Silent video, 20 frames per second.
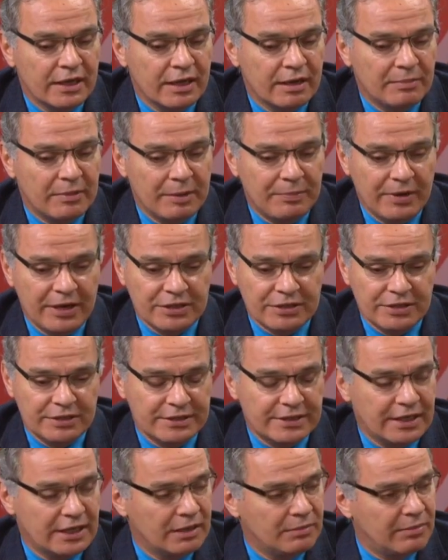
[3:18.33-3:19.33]
my
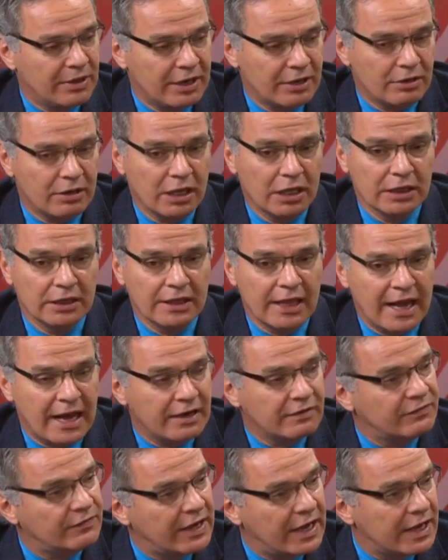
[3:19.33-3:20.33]
patients getting better a
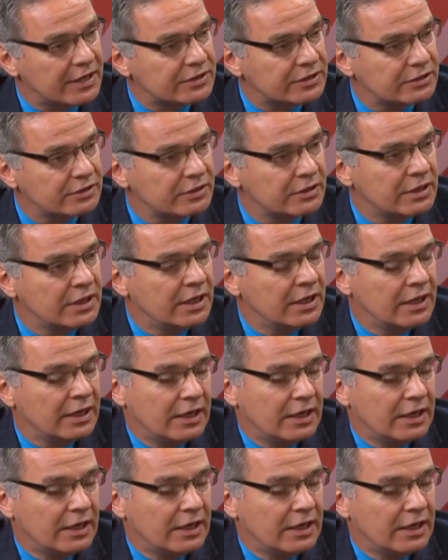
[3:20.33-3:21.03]
lot faster.